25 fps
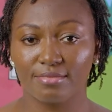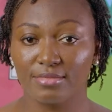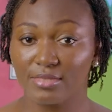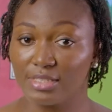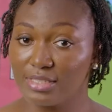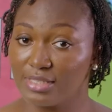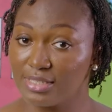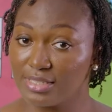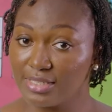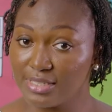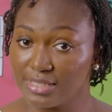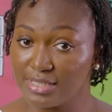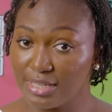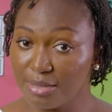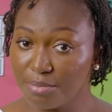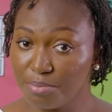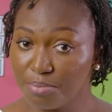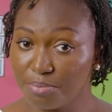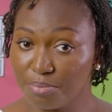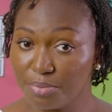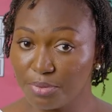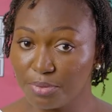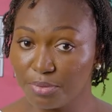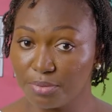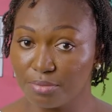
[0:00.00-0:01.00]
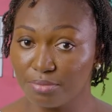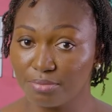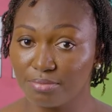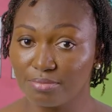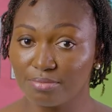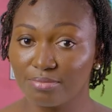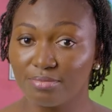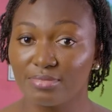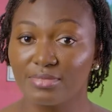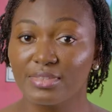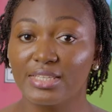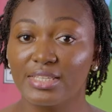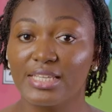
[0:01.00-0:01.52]
Simple,
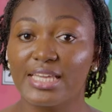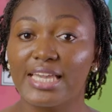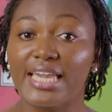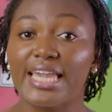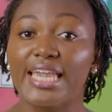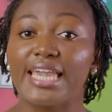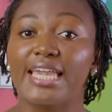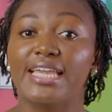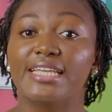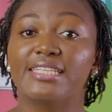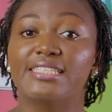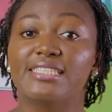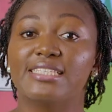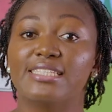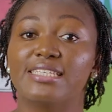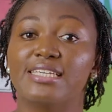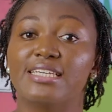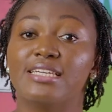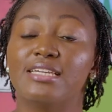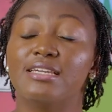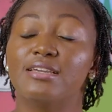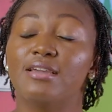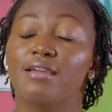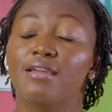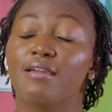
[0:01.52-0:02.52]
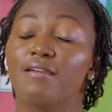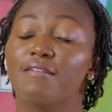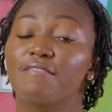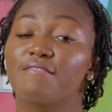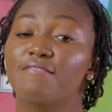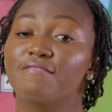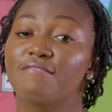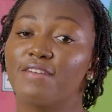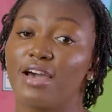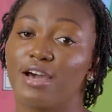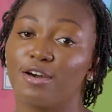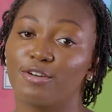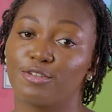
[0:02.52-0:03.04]

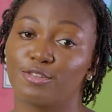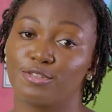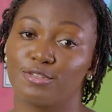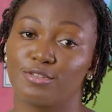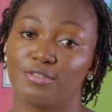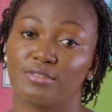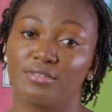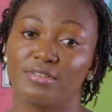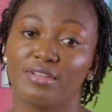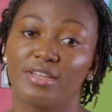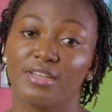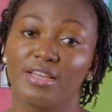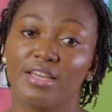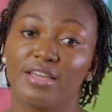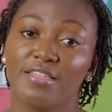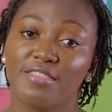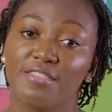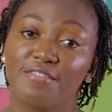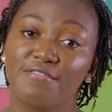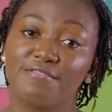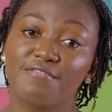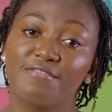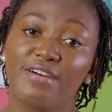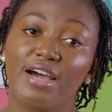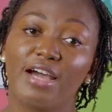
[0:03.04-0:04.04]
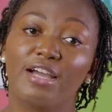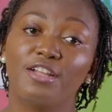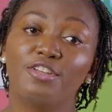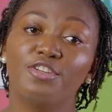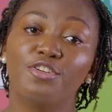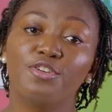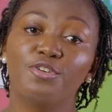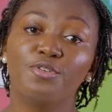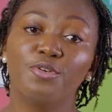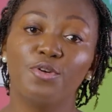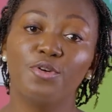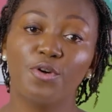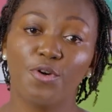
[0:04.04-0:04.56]
80,000. The
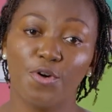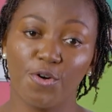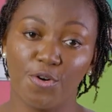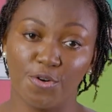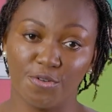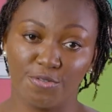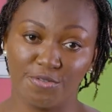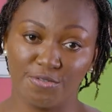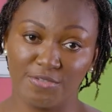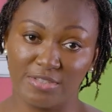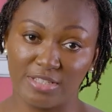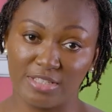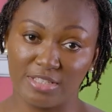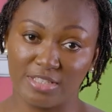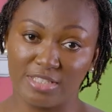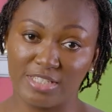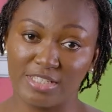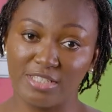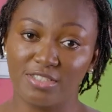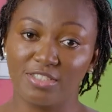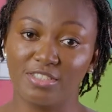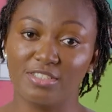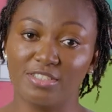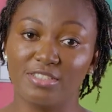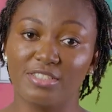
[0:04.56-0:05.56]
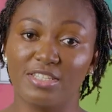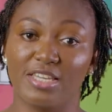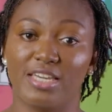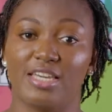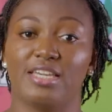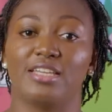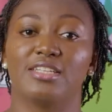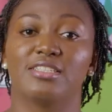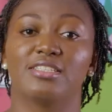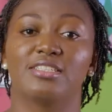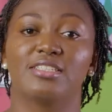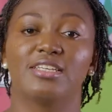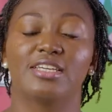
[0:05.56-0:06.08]
value of the digit
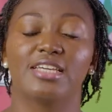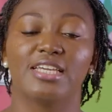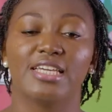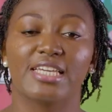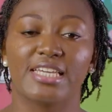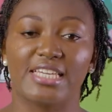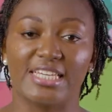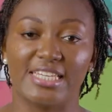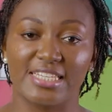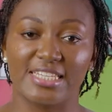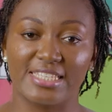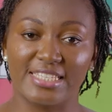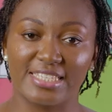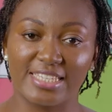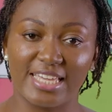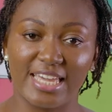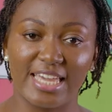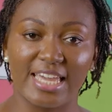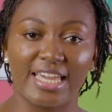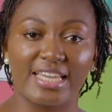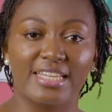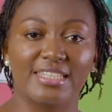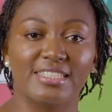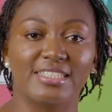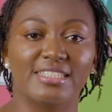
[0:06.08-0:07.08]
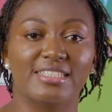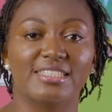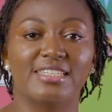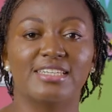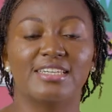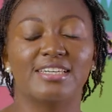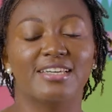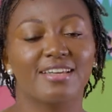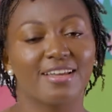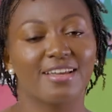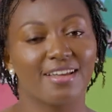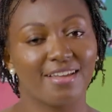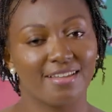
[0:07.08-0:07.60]
8 is
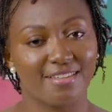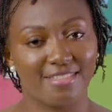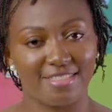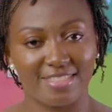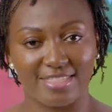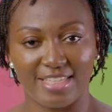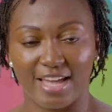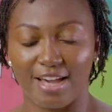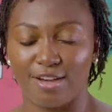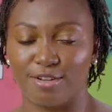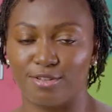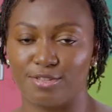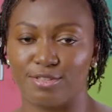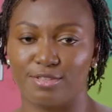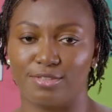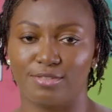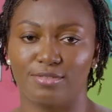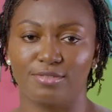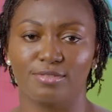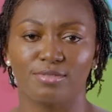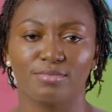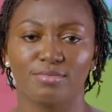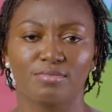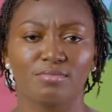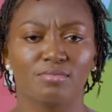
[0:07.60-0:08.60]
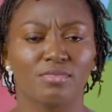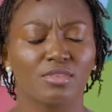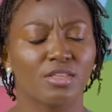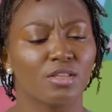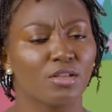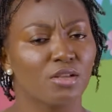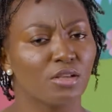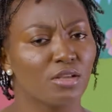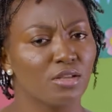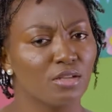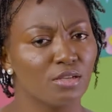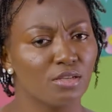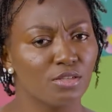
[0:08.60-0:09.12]
80,000.
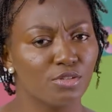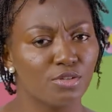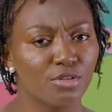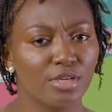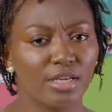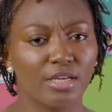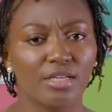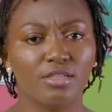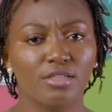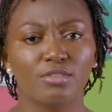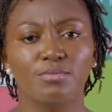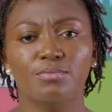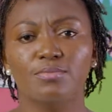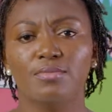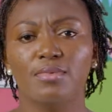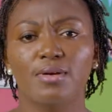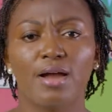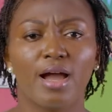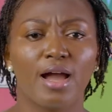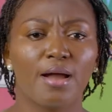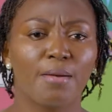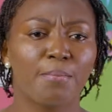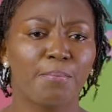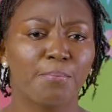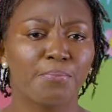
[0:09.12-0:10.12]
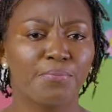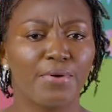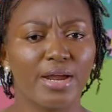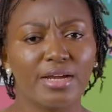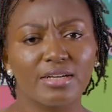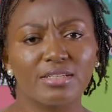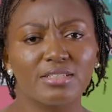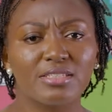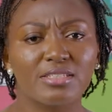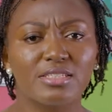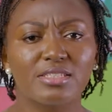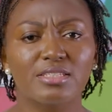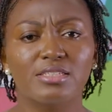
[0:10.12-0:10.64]
You can
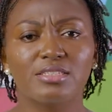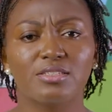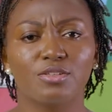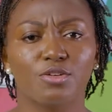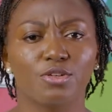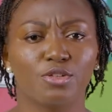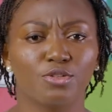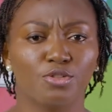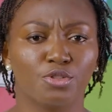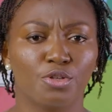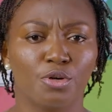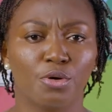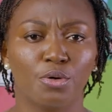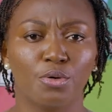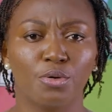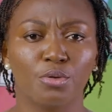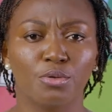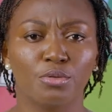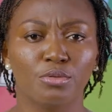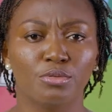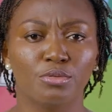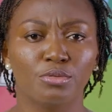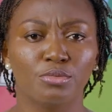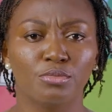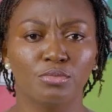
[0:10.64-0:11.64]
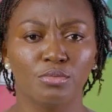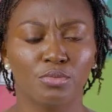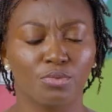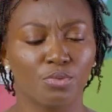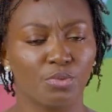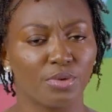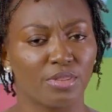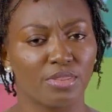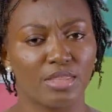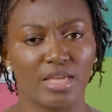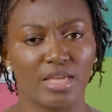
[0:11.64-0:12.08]
practice on your own with